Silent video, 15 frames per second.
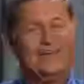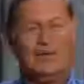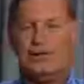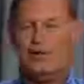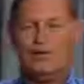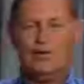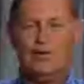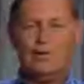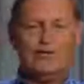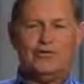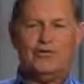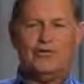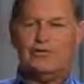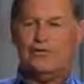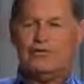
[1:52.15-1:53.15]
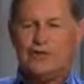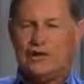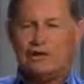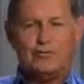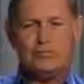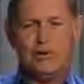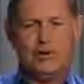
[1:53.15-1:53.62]
And you could almost hear the
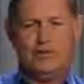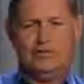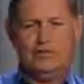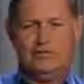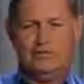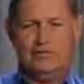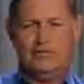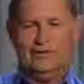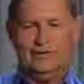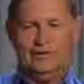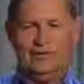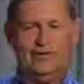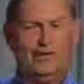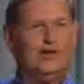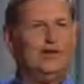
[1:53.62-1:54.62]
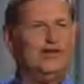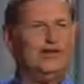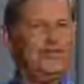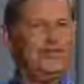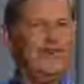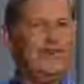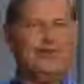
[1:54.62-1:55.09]
skid marks. You could hear
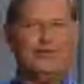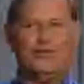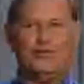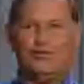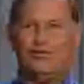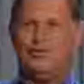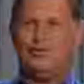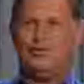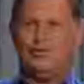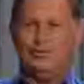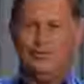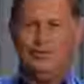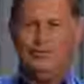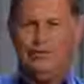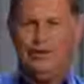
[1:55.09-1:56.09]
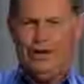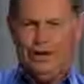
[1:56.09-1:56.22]
the sound of his shoes going.